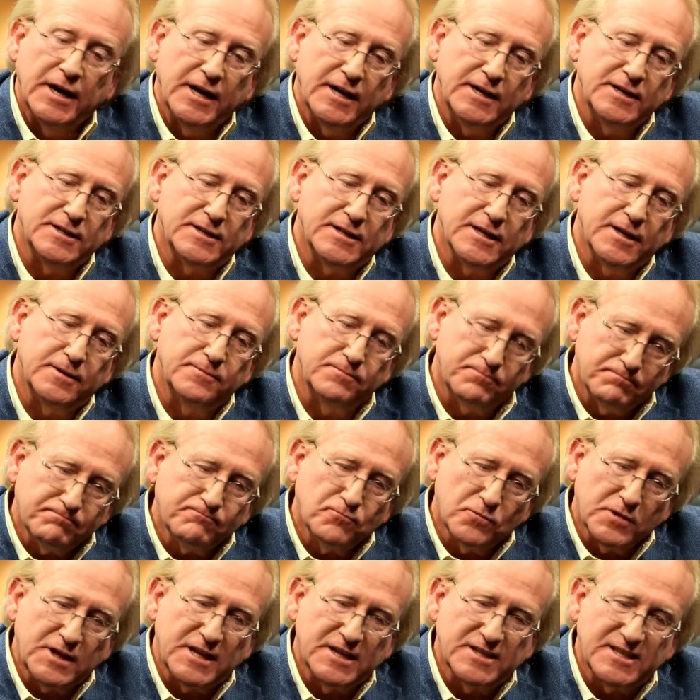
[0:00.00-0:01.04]
he said,
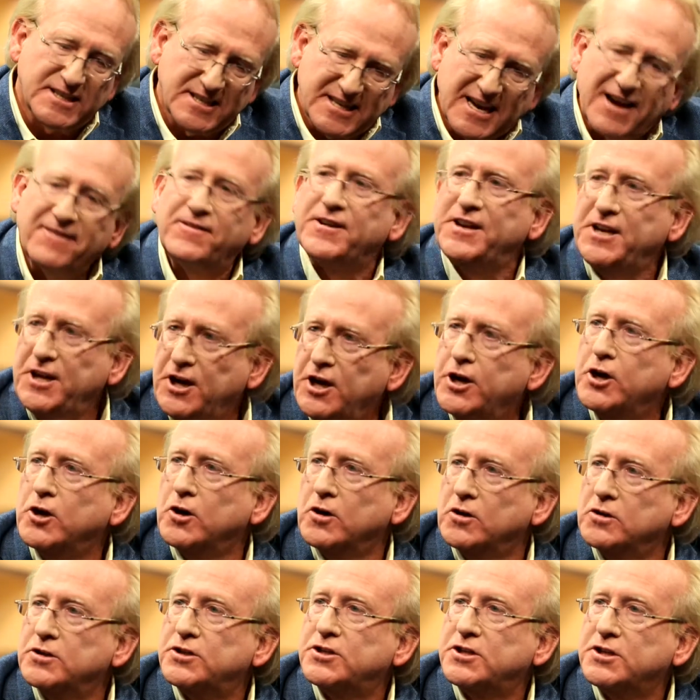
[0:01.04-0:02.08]
within 7
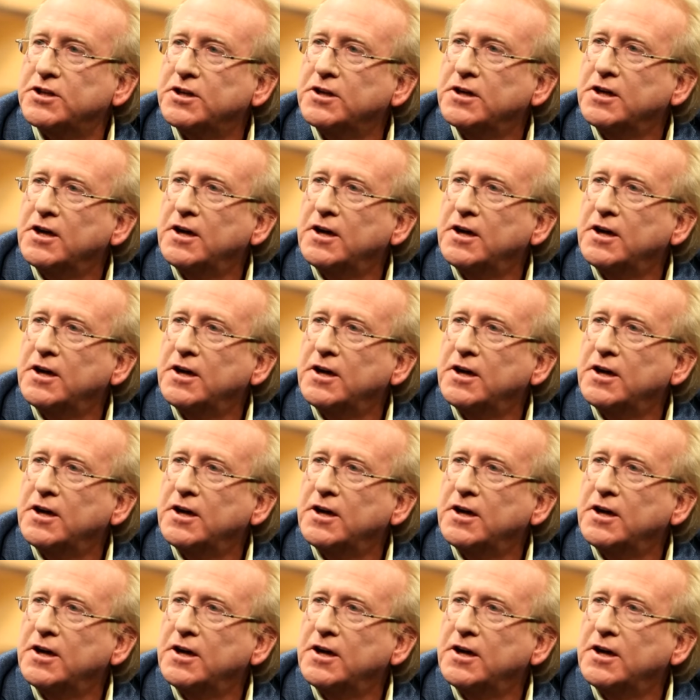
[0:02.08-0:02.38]
years,